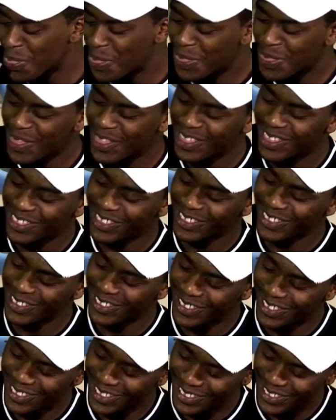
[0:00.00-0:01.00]
That's how you know.
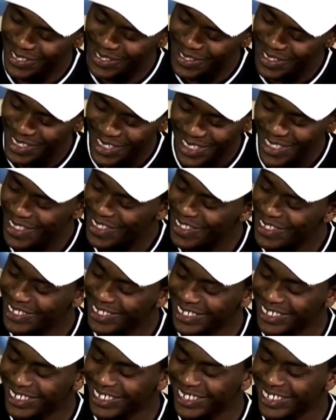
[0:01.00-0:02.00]
If
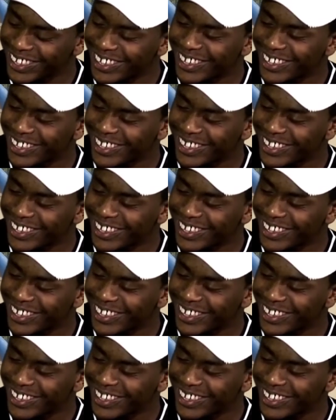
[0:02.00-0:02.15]
you're into